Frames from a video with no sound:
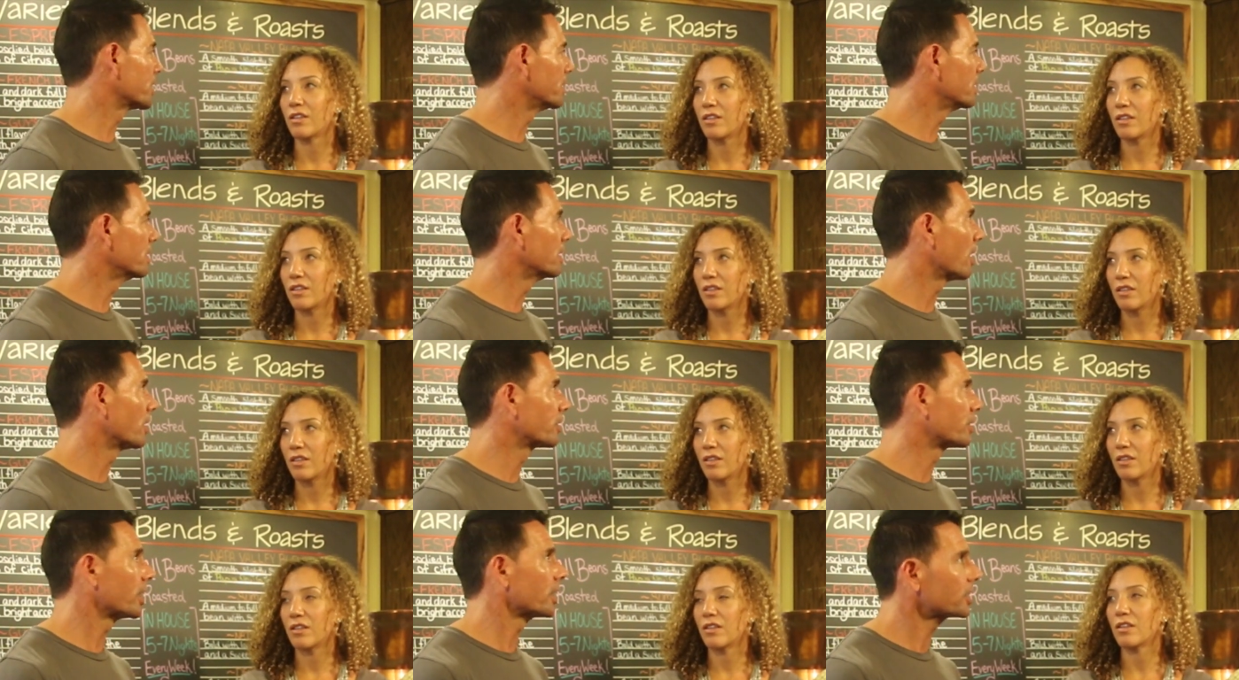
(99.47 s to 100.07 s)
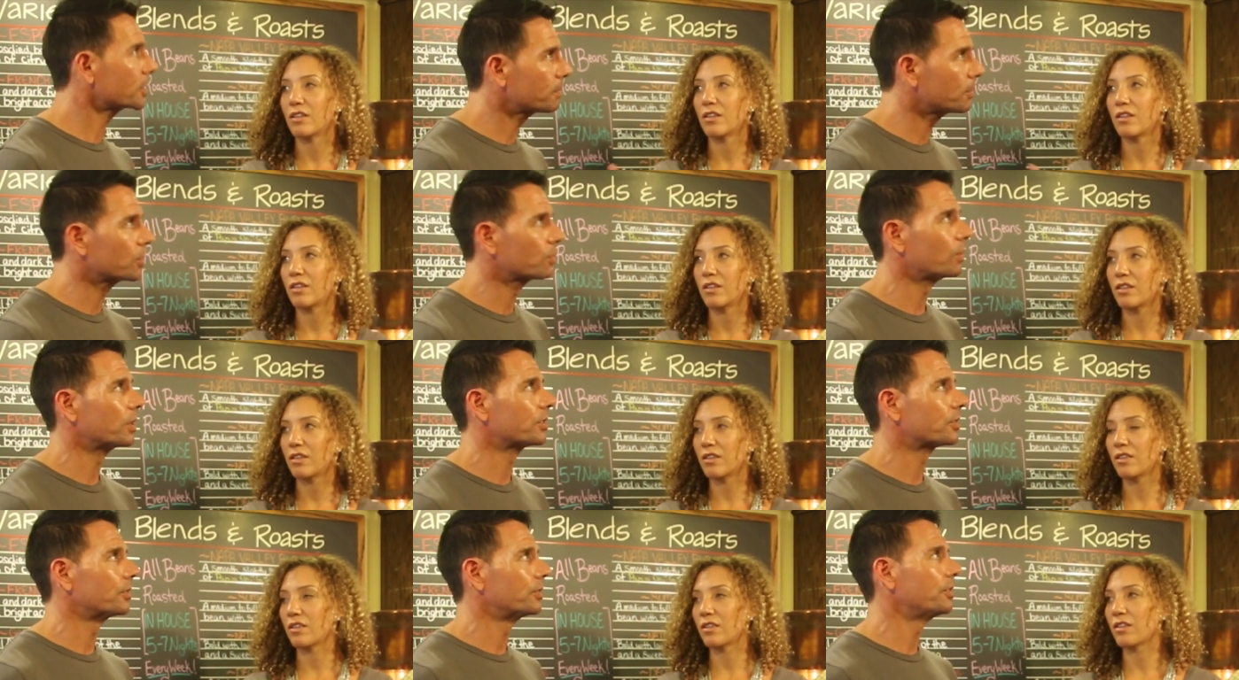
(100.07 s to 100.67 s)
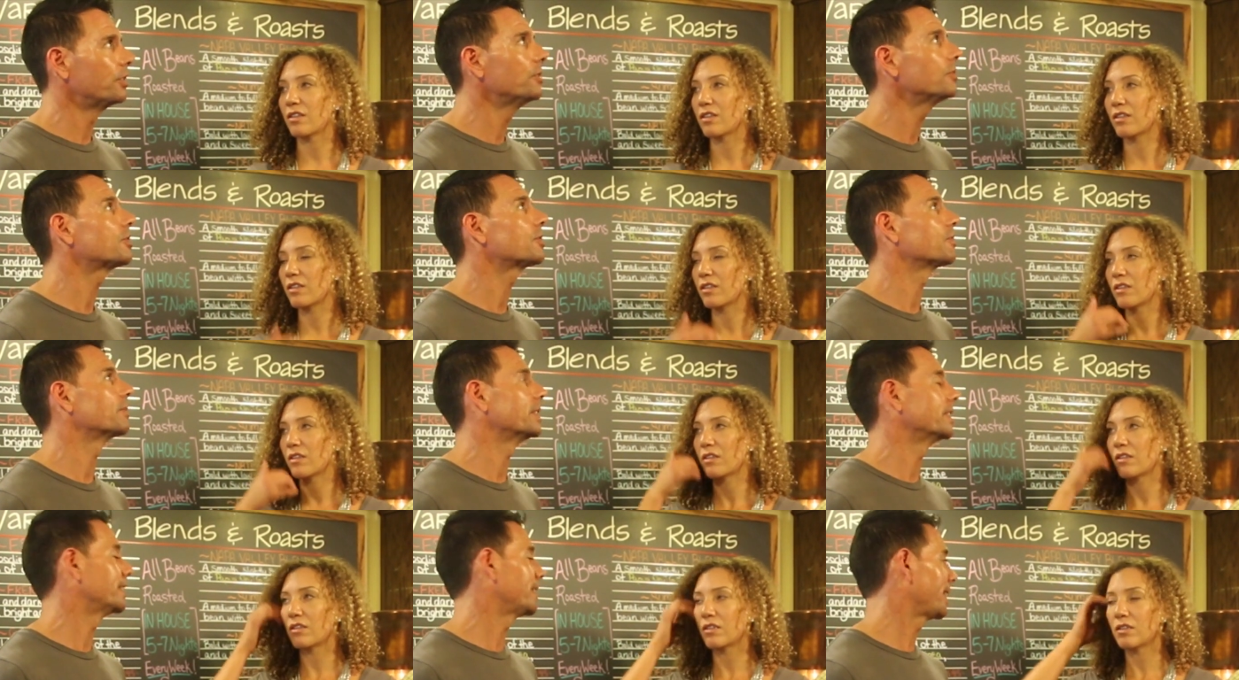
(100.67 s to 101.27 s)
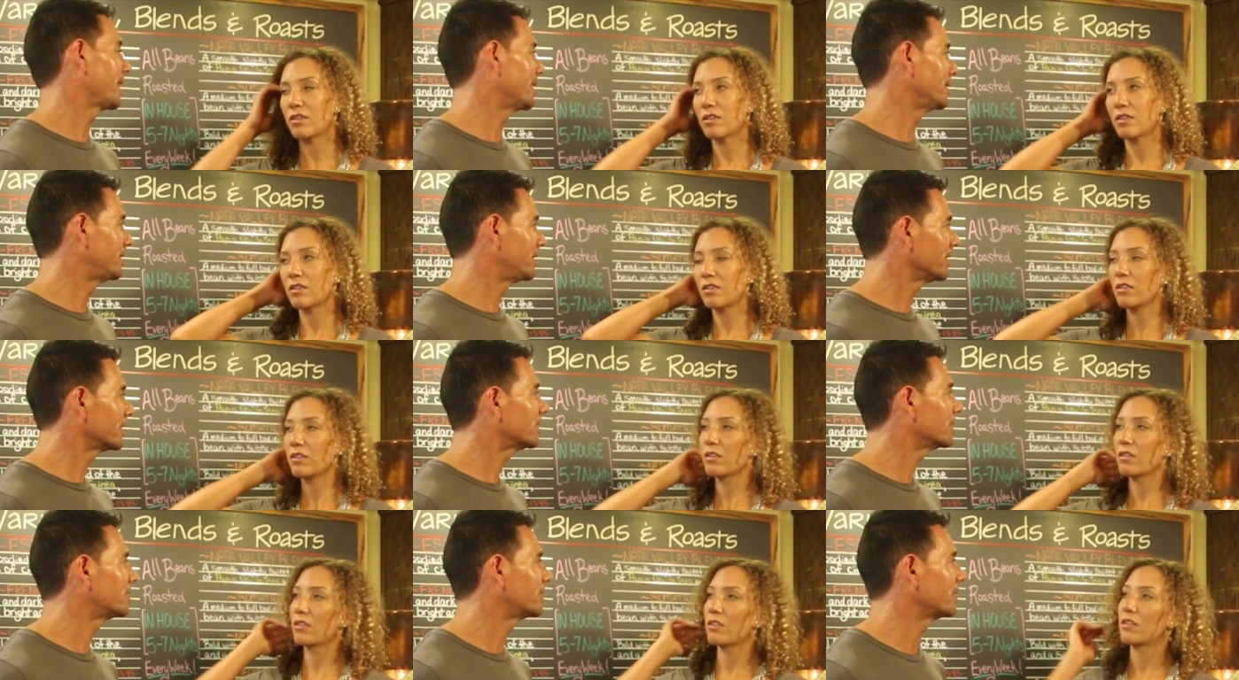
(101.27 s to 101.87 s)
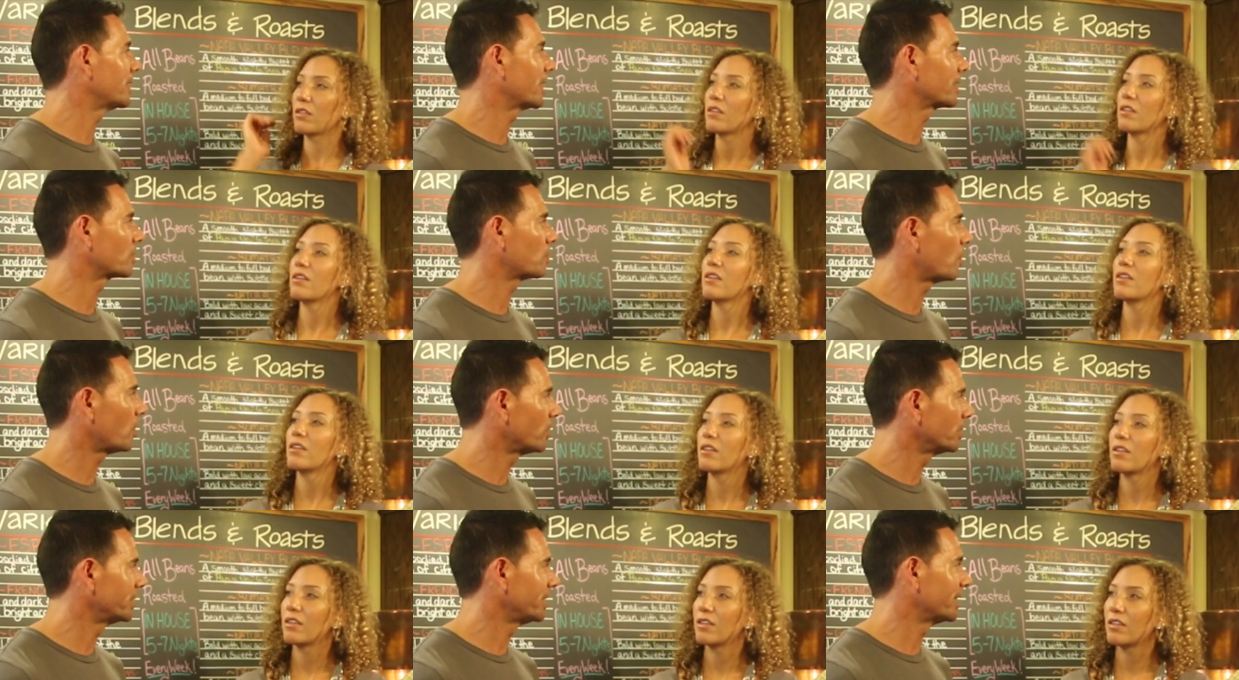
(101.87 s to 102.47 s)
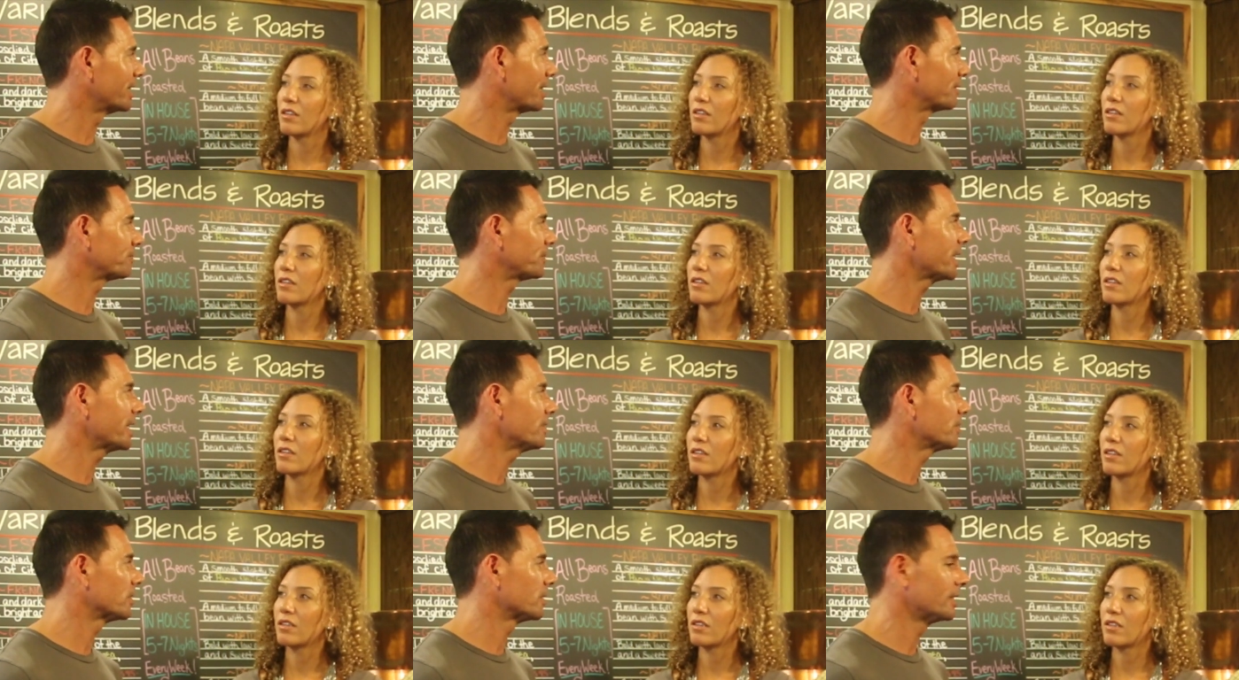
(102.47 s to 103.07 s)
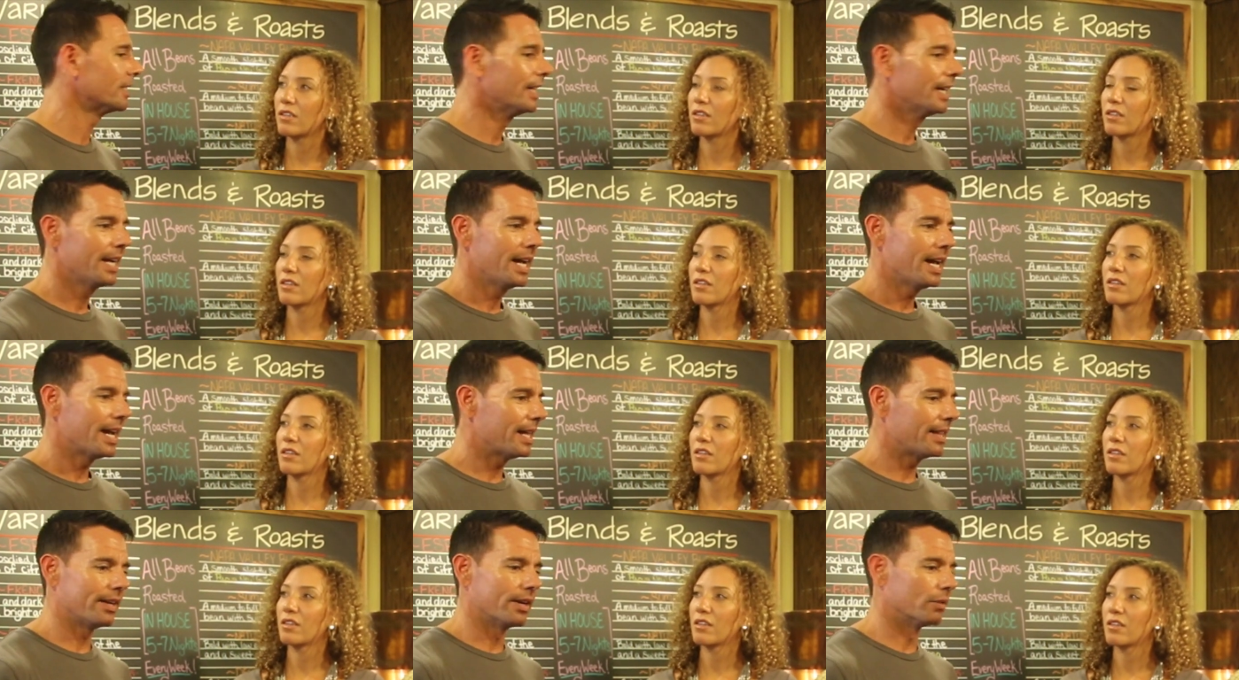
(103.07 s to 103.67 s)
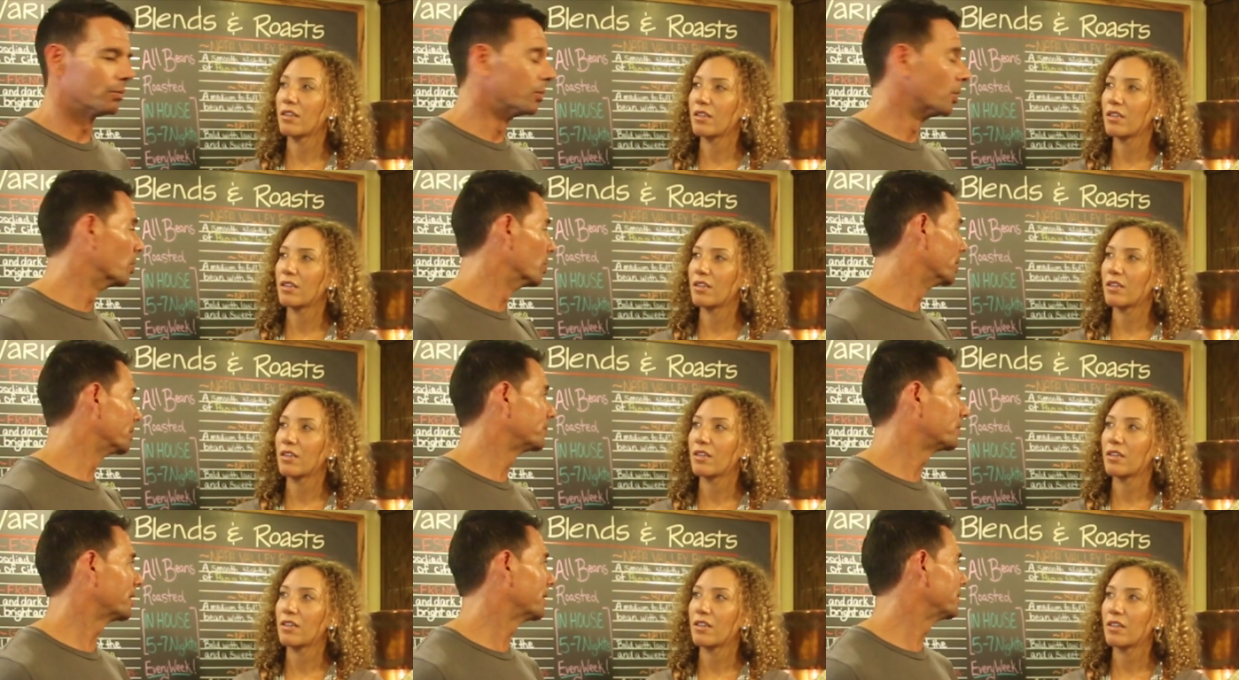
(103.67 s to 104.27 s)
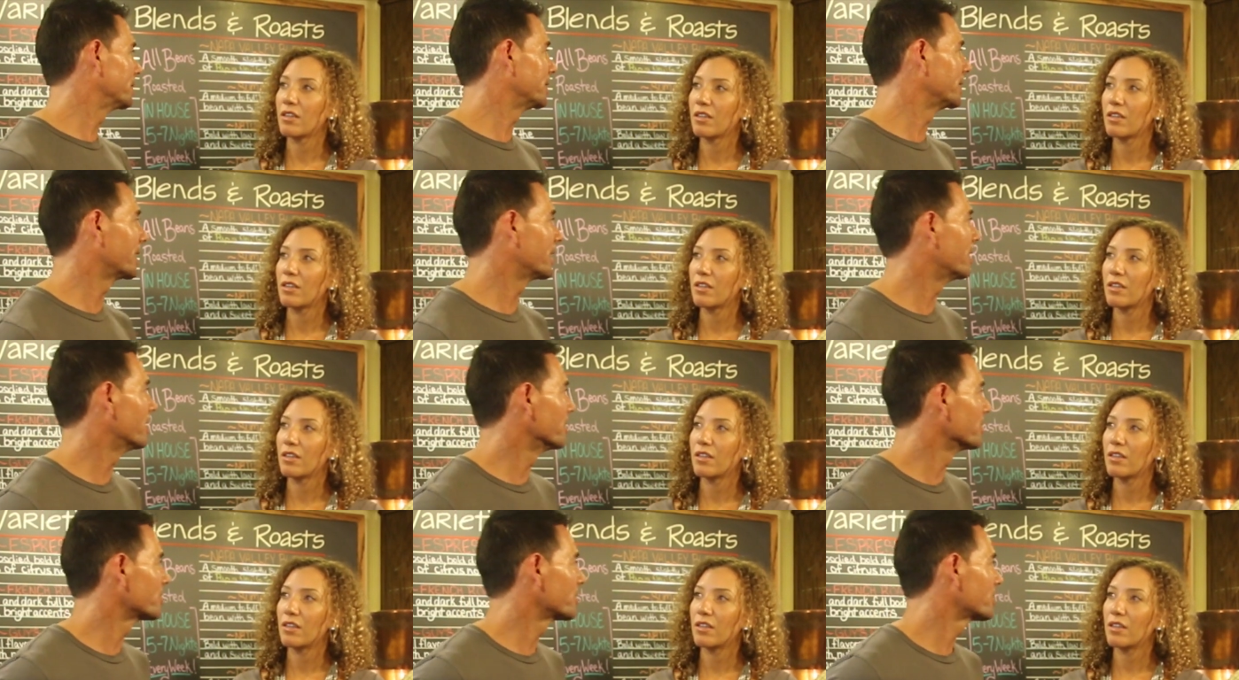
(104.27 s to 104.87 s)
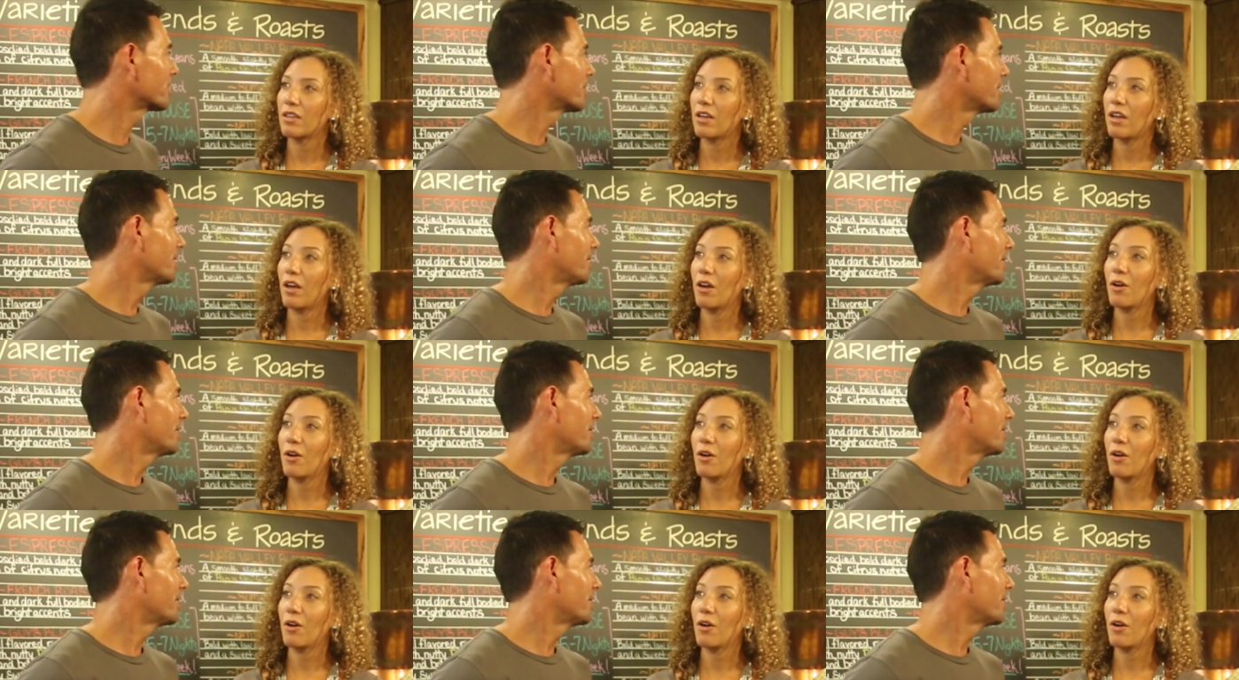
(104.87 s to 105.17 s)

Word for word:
Speaker 1: And our customers, once they're used to it and they get addicted to that quality and that flavor, they're ruined for everything else.